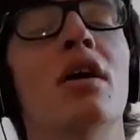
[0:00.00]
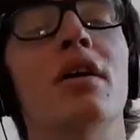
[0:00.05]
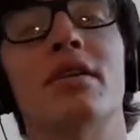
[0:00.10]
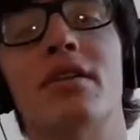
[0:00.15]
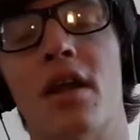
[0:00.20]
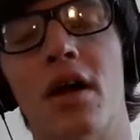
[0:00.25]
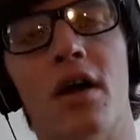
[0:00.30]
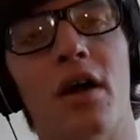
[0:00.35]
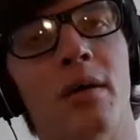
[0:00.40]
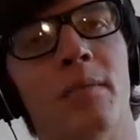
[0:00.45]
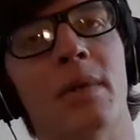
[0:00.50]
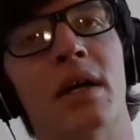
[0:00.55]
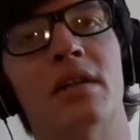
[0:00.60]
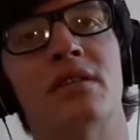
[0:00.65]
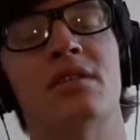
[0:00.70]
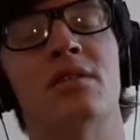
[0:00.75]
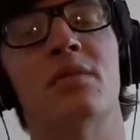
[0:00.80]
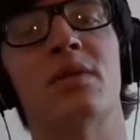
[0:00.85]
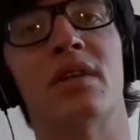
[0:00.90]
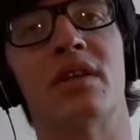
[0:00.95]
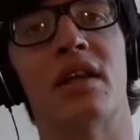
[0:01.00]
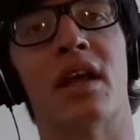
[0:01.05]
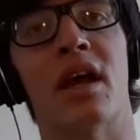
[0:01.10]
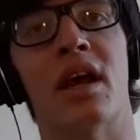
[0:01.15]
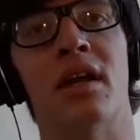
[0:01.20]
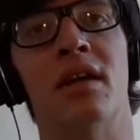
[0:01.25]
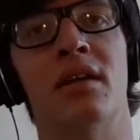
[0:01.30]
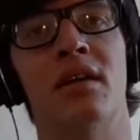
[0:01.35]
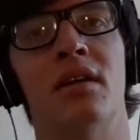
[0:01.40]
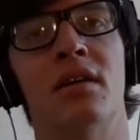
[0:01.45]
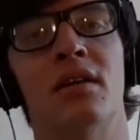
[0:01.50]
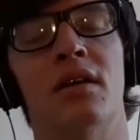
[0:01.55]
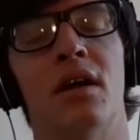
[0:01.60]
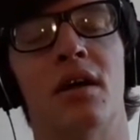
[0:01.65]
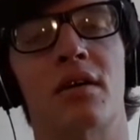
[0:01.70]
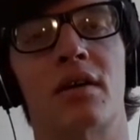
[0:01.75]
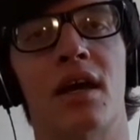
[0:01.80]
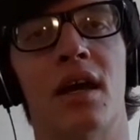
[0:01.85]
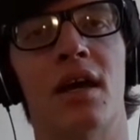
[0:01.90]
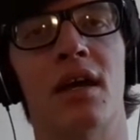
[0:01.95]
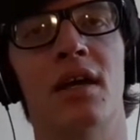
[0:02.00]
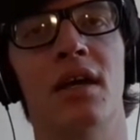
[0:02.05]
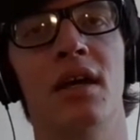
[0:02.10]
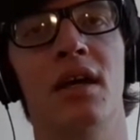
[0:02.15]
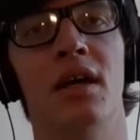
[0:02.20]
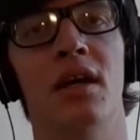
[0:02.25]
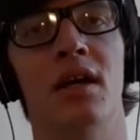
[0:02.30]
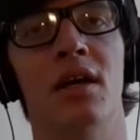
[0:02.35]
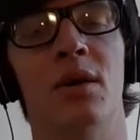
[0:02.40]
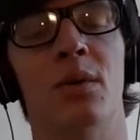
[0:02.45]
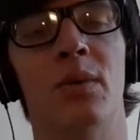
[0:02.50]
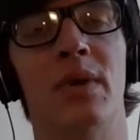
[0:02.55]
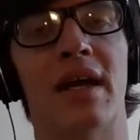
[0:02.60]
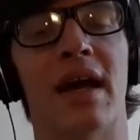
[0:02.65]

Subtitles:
No, I'm not doing that, okay? We